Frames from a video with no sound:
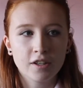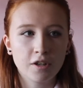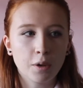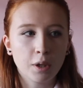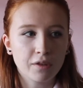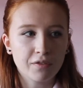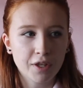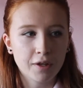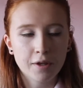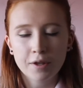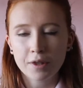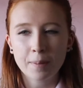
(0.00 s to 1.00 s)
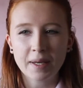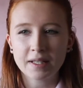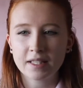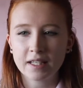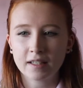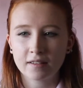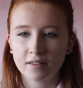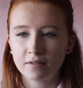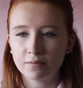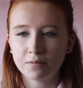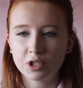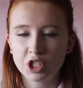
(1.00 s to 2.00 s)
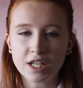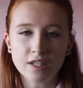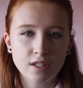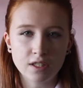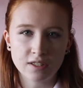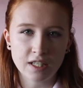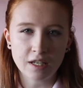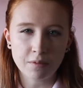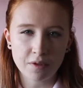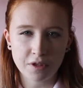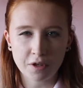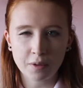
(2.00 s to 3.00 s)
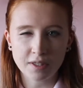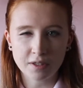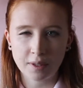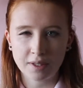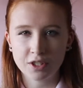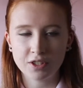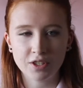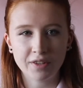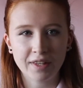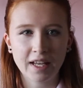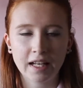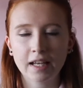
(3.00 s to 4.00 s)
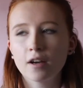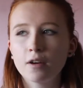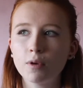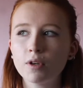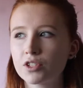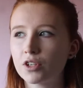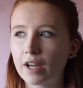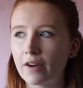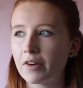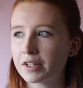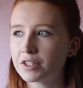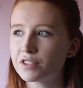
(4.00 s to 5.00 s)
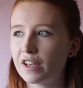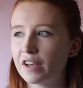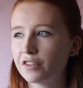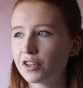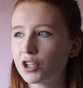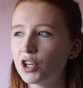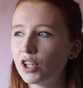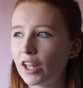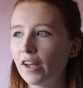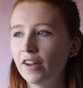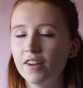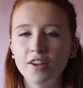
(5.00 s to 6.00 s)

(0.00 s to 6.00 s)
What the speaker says: all of the basic sheets you see with the quiz questions on that are like, what's your character's favourite colour?